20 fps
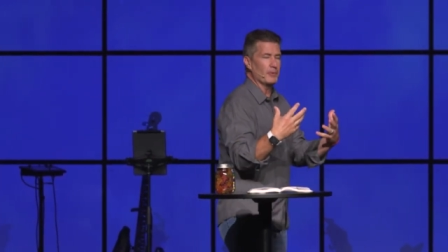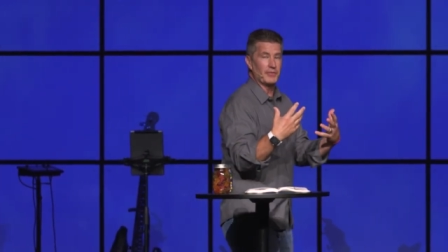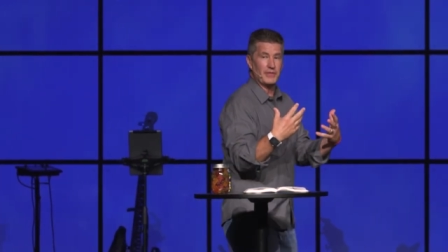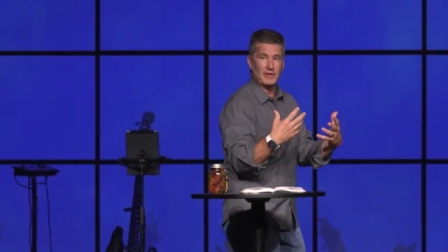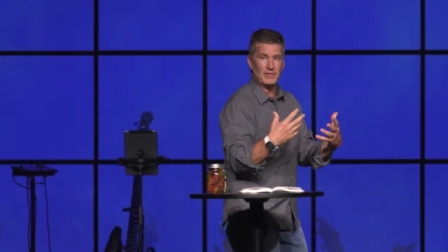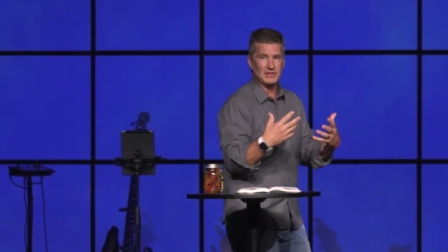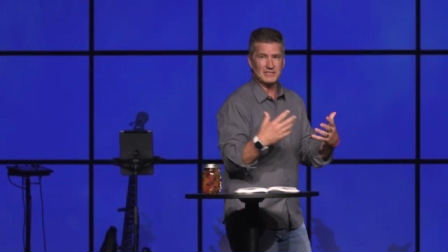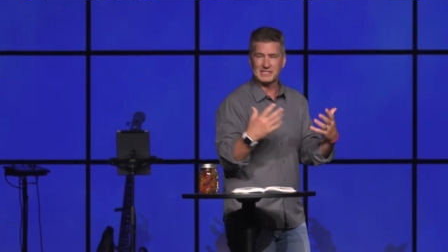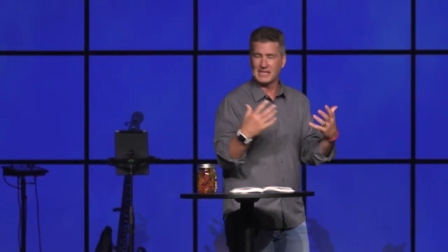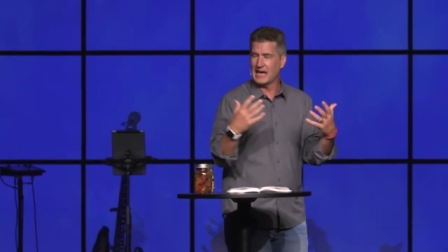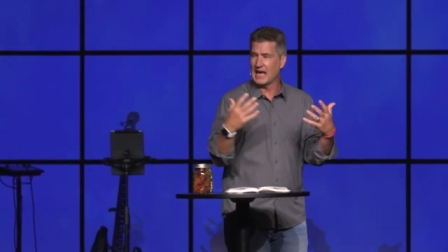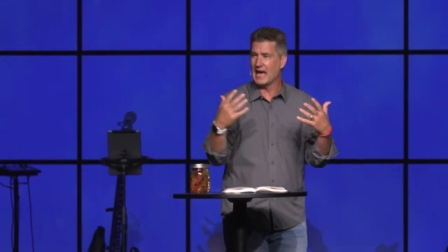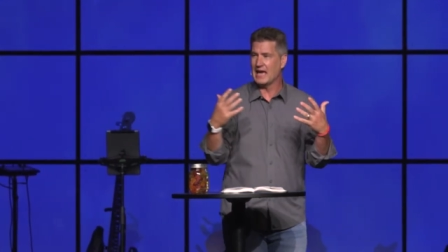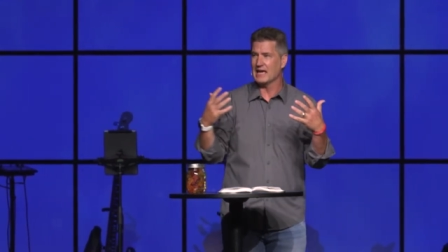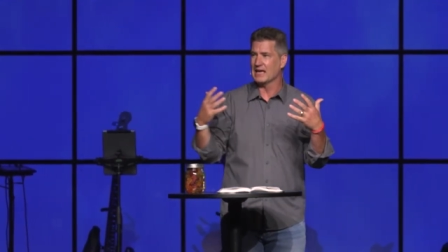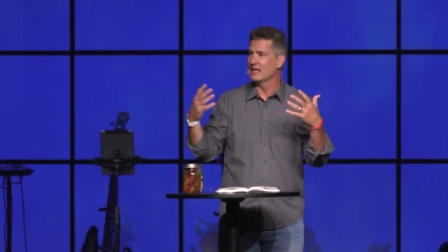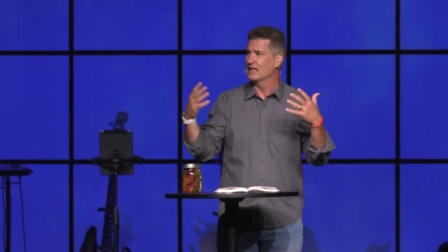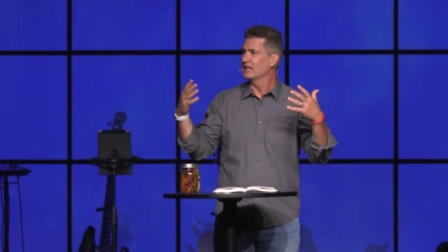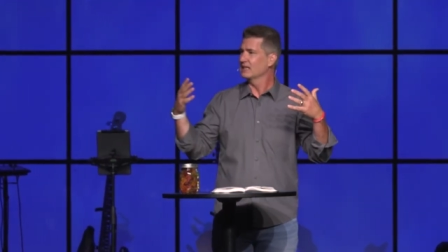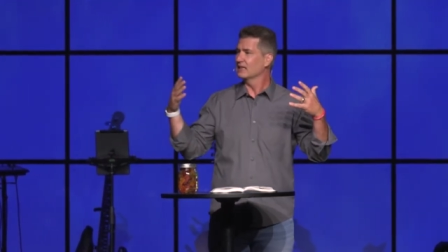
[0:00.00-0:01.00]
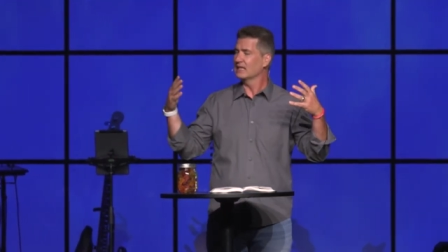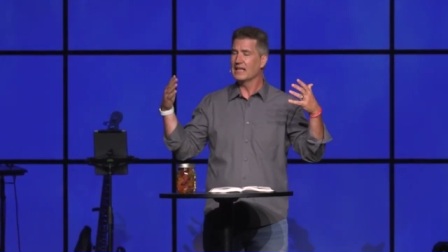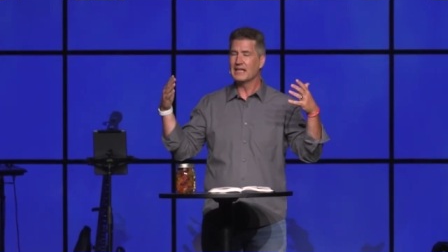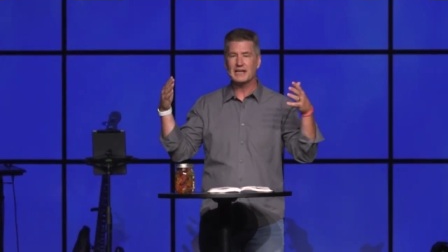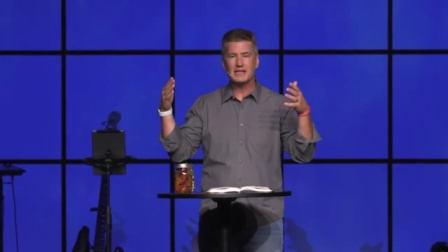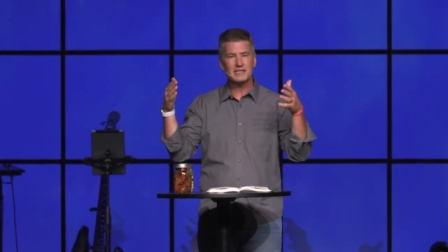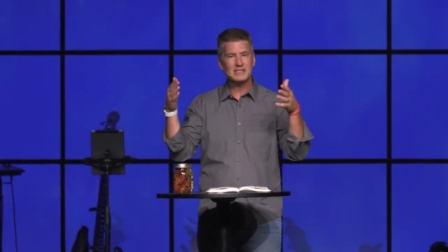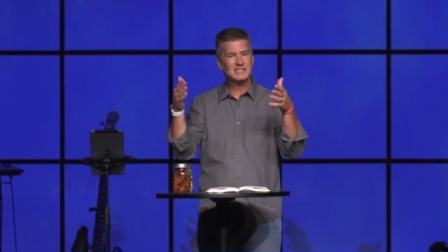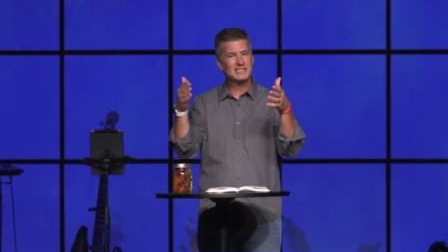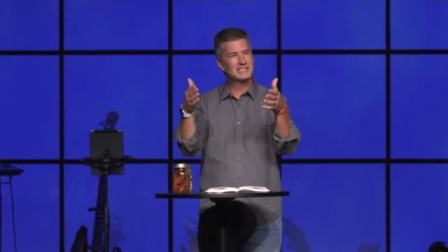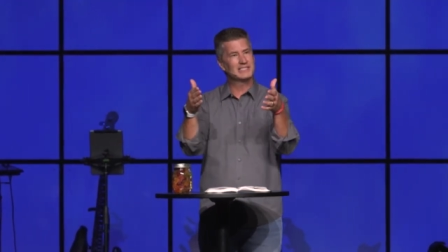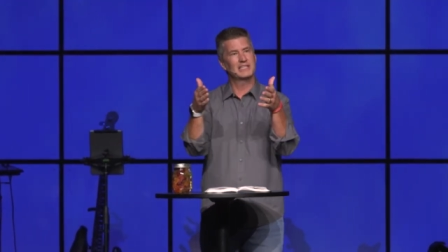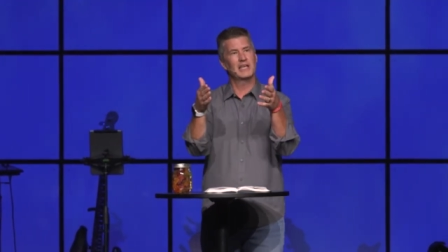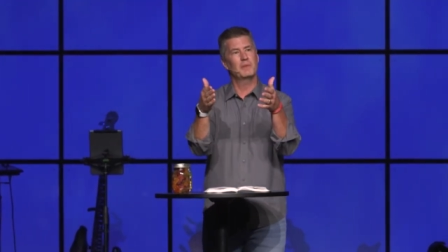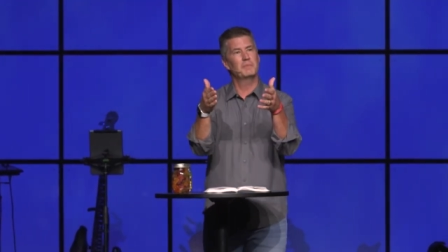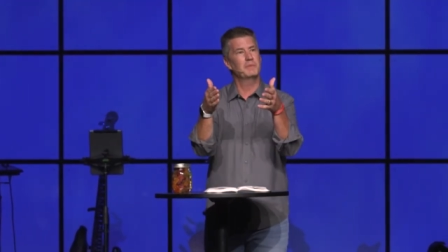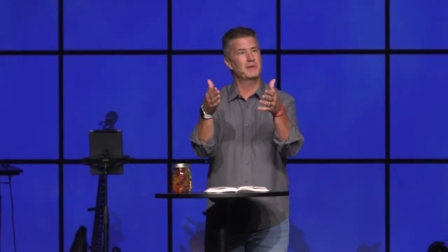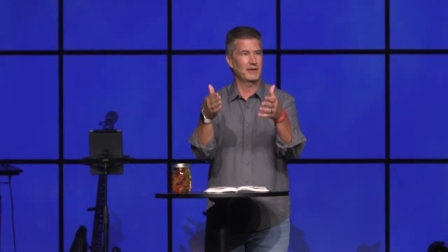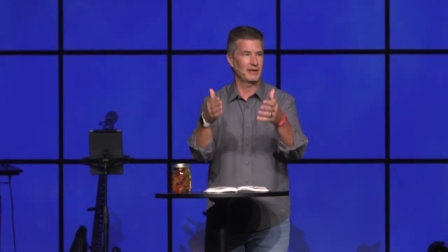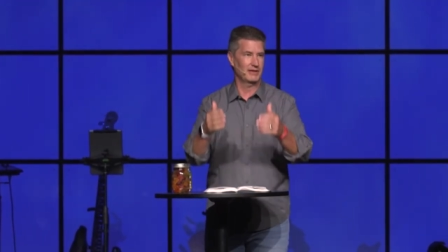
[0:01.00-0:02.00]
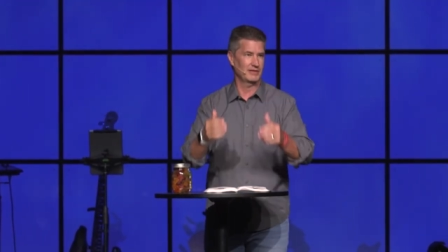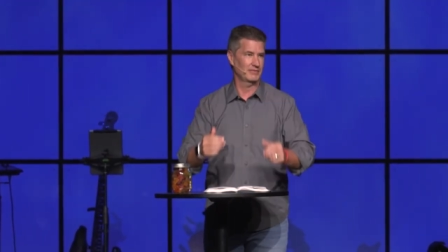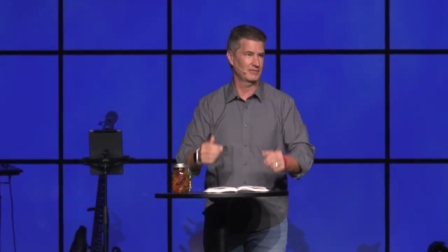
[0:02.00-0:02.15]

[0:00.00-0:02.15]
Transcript: there that say, hey, let us step in.